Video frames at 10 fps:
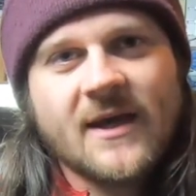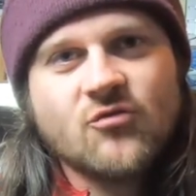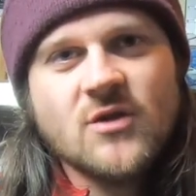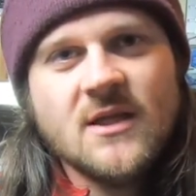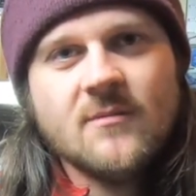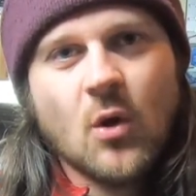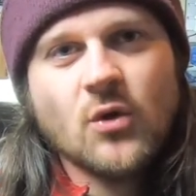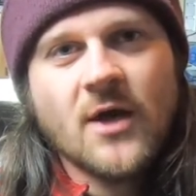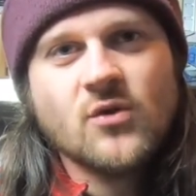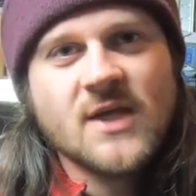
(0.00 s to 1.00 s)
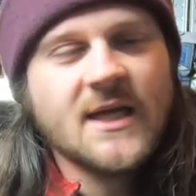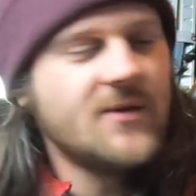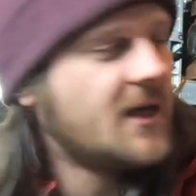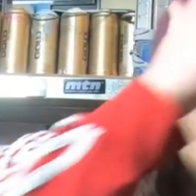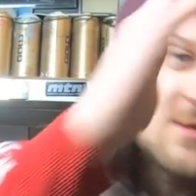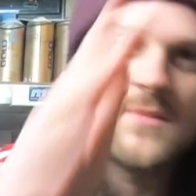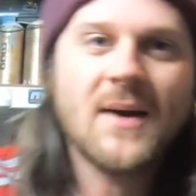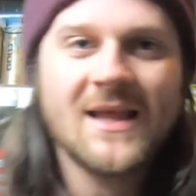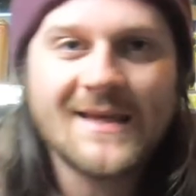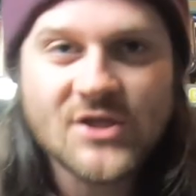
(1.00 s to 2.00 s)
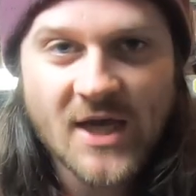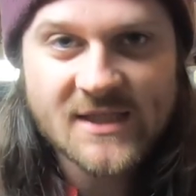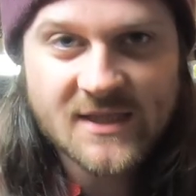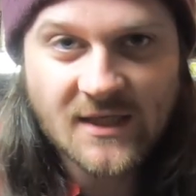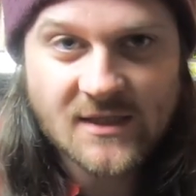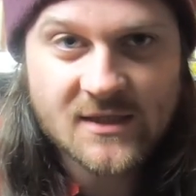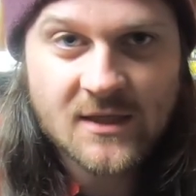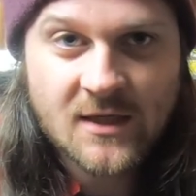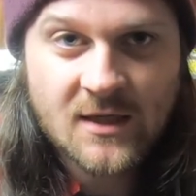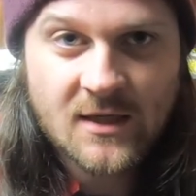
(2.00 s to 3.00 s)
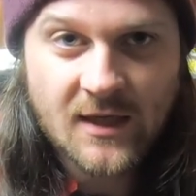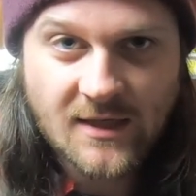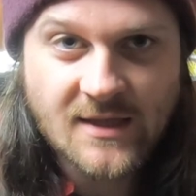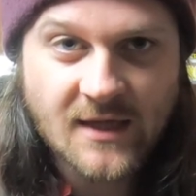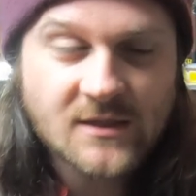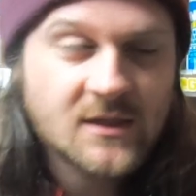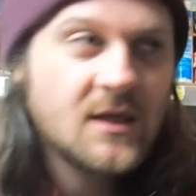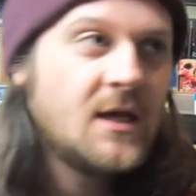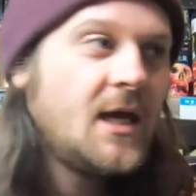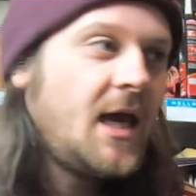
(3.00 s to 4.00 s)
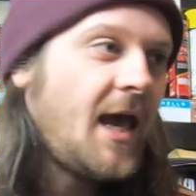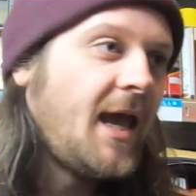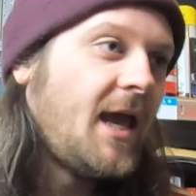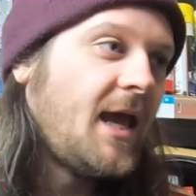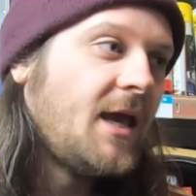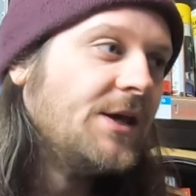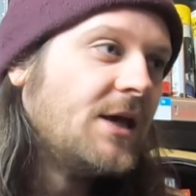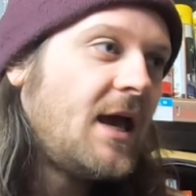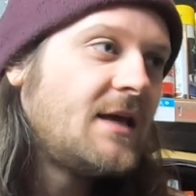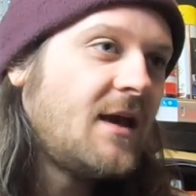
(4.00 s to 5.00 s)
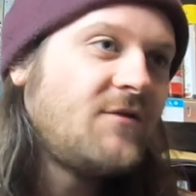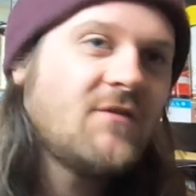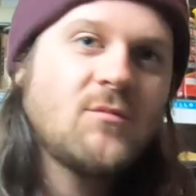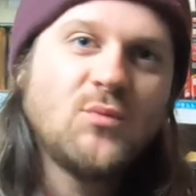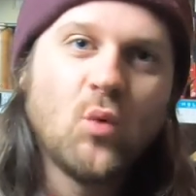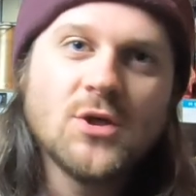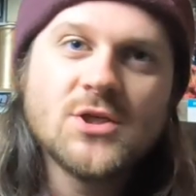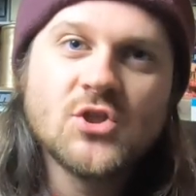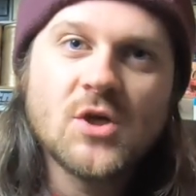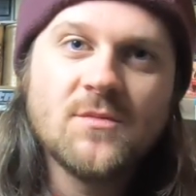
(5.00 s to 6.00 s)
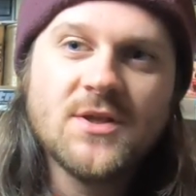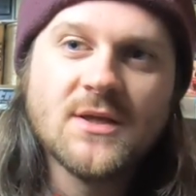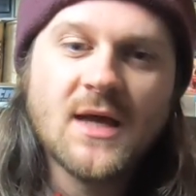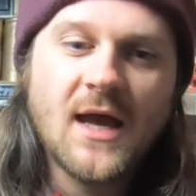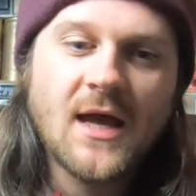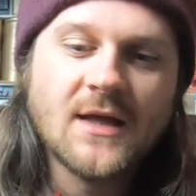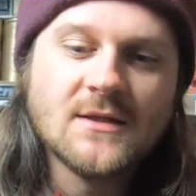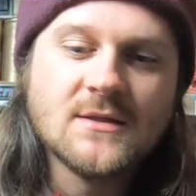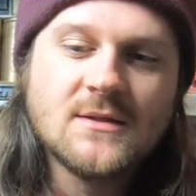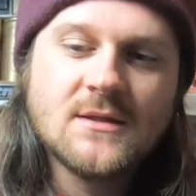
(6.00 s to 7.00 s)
get treated in my own house anyway. There's a bit of logistics in this. Have you ever been watching something and